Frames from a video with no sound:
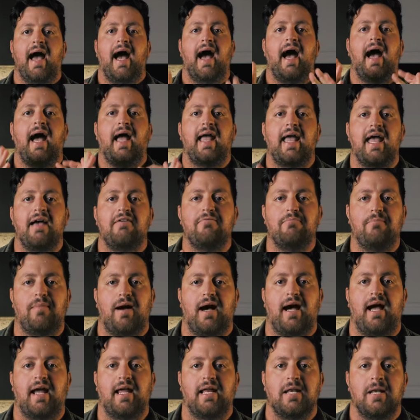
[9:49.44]
I have
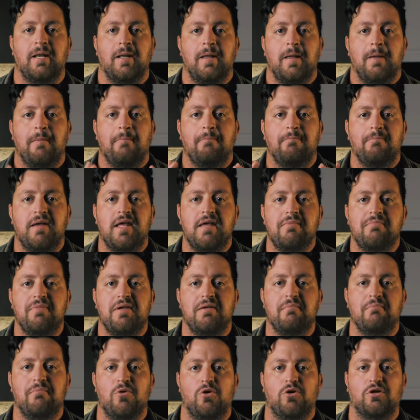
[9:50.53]
mine,
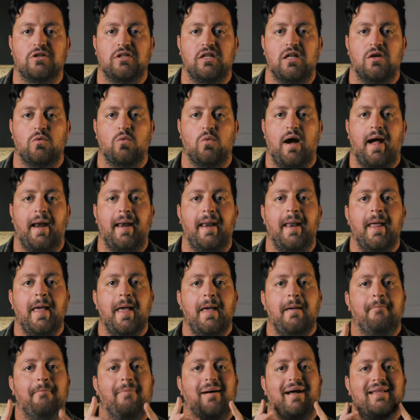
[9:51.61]
maybe more than one,
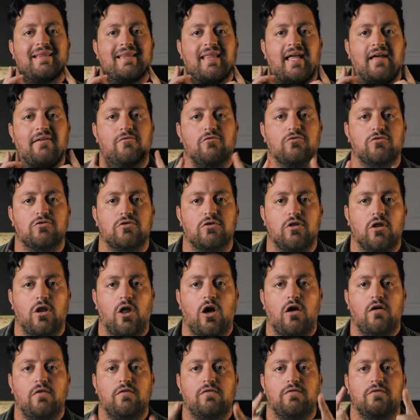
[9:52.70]
but I would
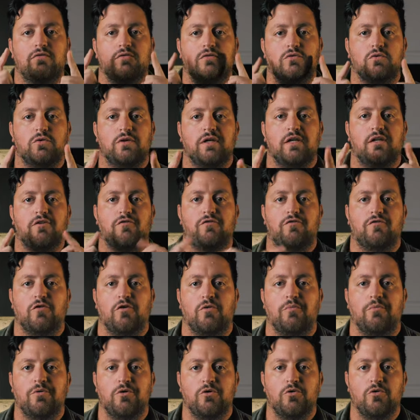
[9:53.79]
love to hear
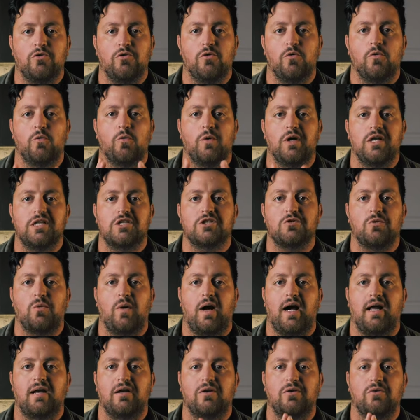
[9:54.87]
from you which
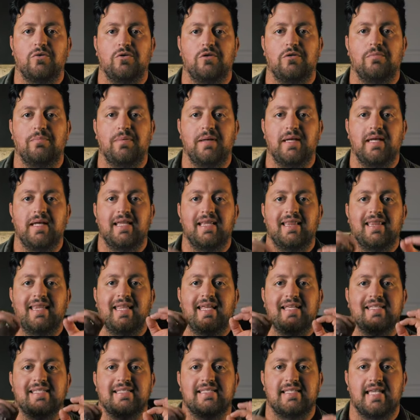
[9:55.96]
one could be
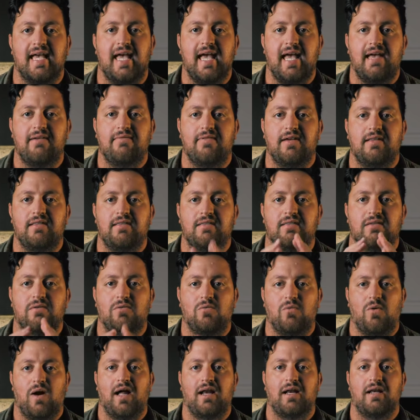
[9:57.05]
the 7th
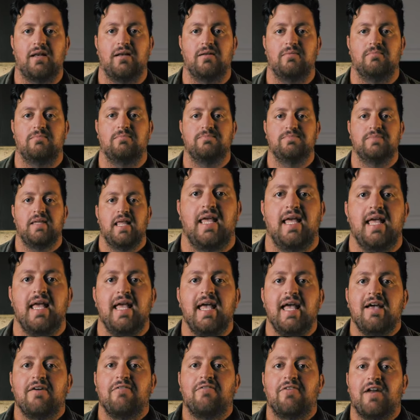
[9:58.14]
one.
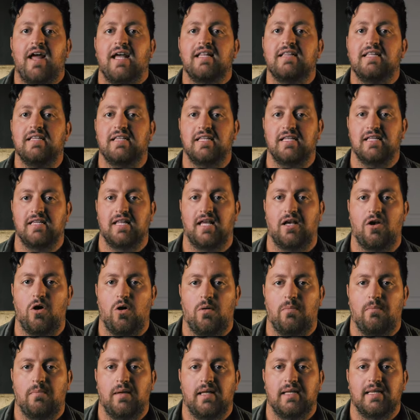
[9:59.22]
Write it in the
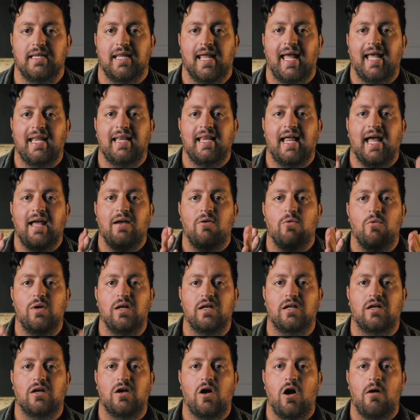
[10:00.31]
comment and I
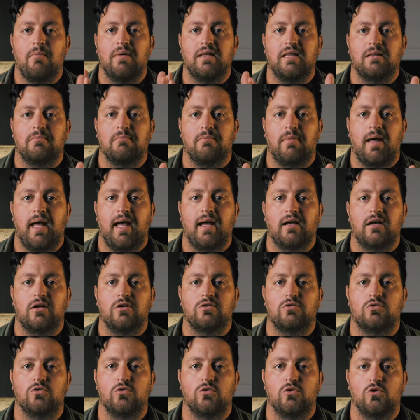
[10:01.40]
will comment back
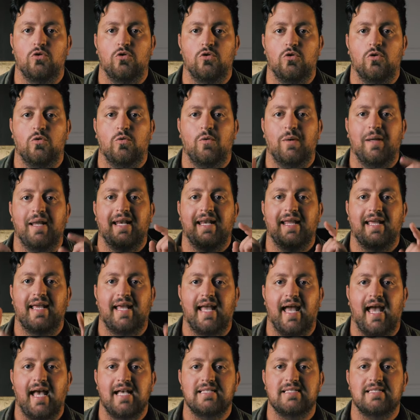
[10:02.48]
to who will
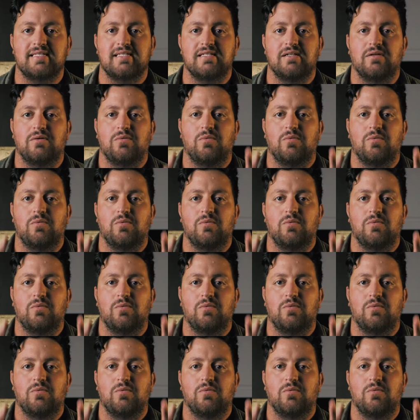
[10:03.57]
guess